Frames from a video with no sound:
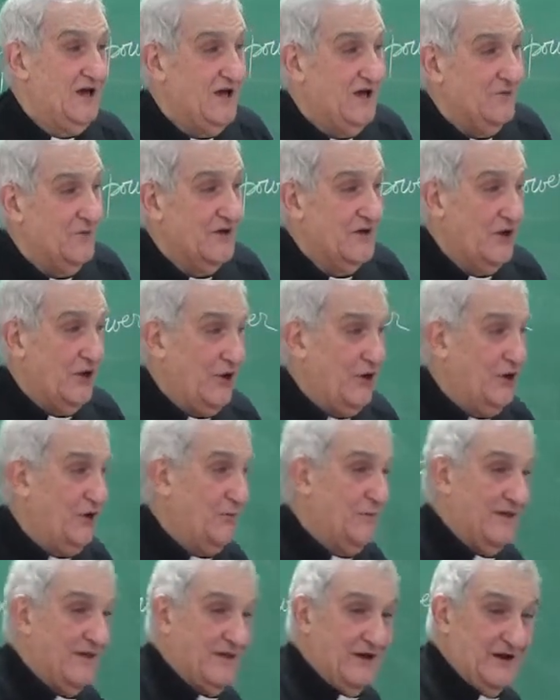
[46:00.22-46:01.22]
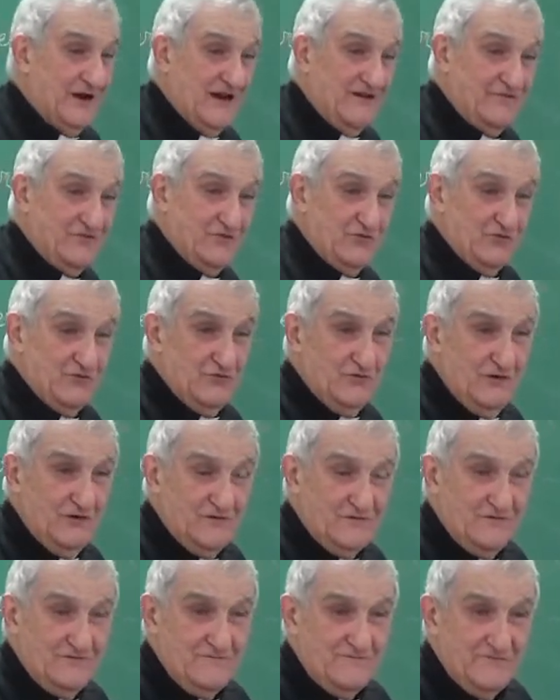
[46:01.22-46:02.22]
when a gunman arrives to you,
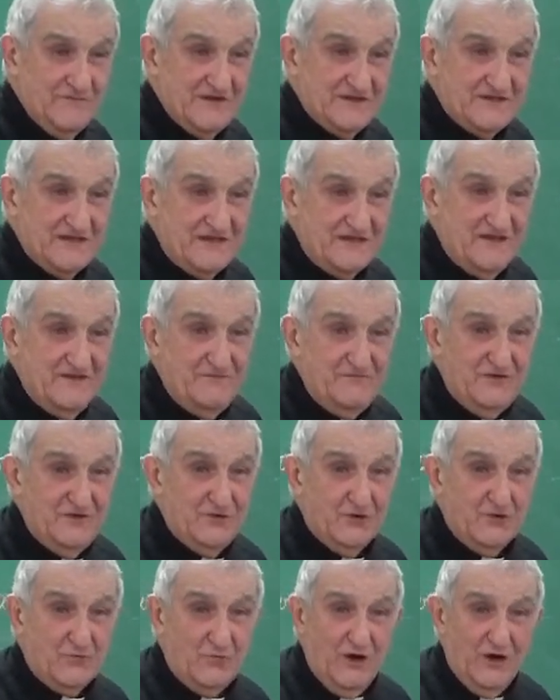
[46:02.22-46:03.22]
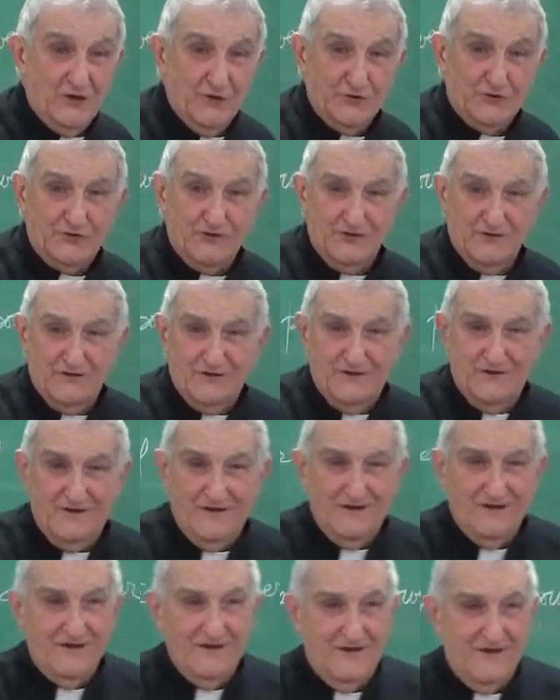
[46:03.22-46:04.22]
he says, "Give me your wallet."
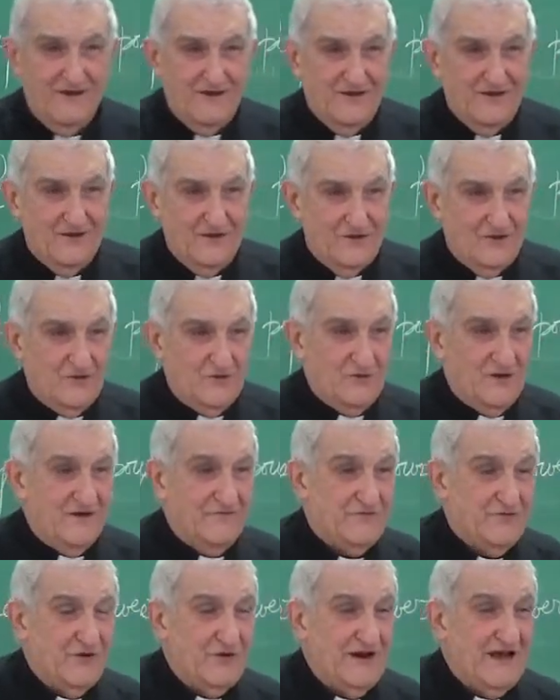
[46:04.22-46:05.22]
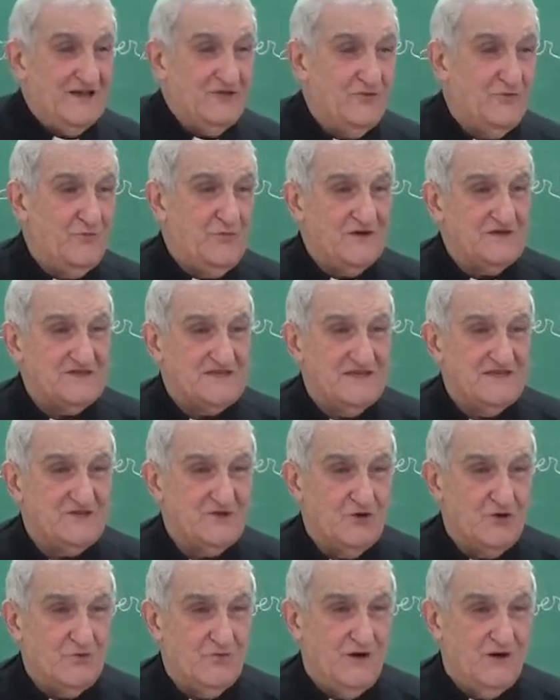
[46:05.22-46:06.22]
You have the right to possess
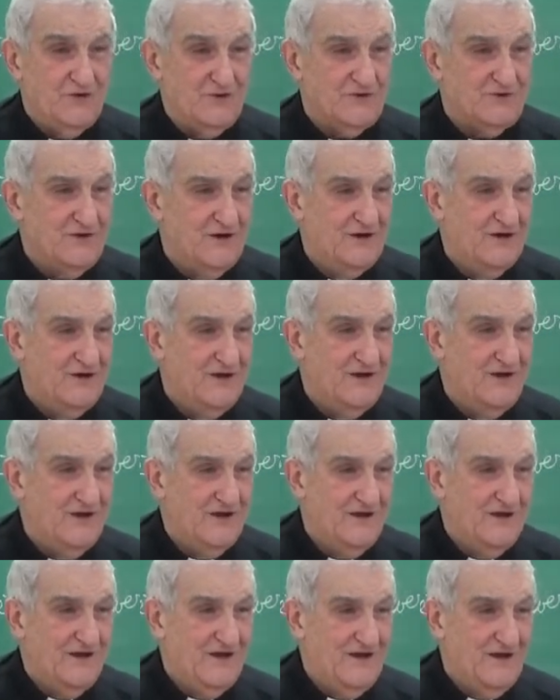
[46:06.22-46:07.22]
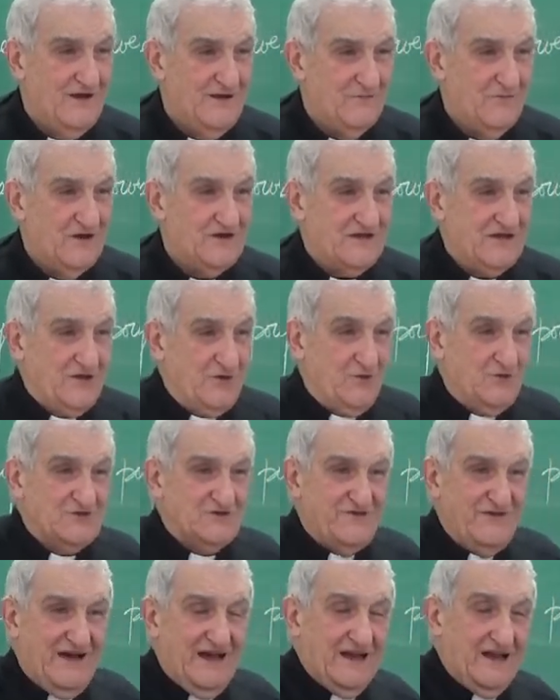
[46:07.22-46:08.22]
your wallet, but he used
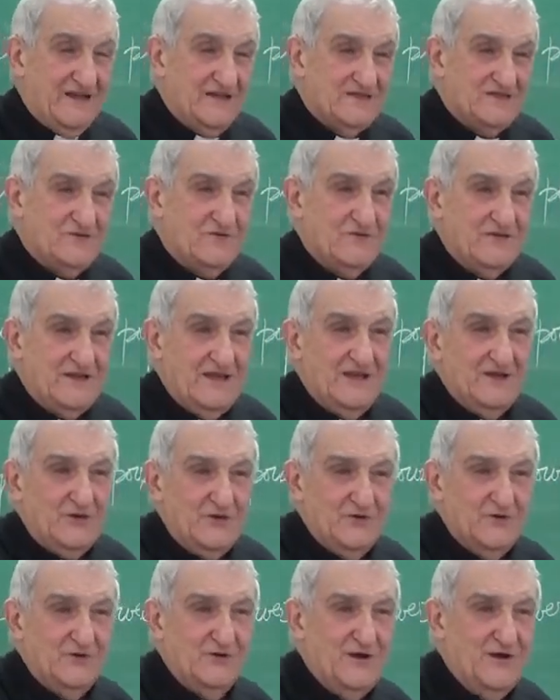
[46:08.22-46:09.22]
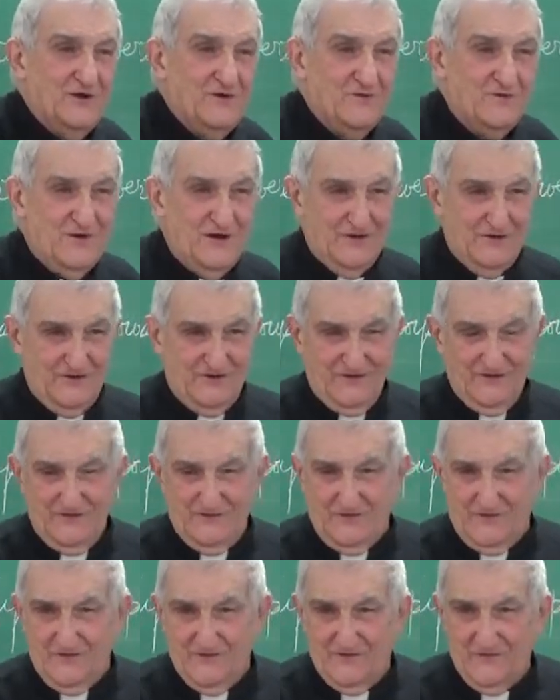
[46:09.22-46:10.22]
violence to take your wallet.
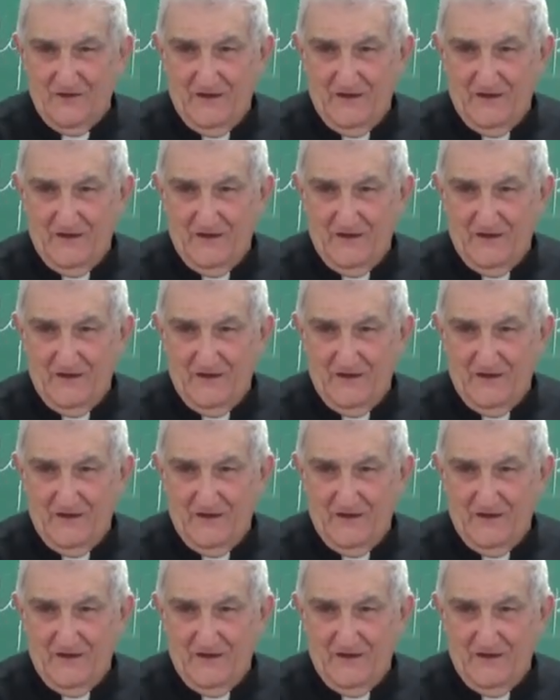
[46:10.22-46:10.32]
No?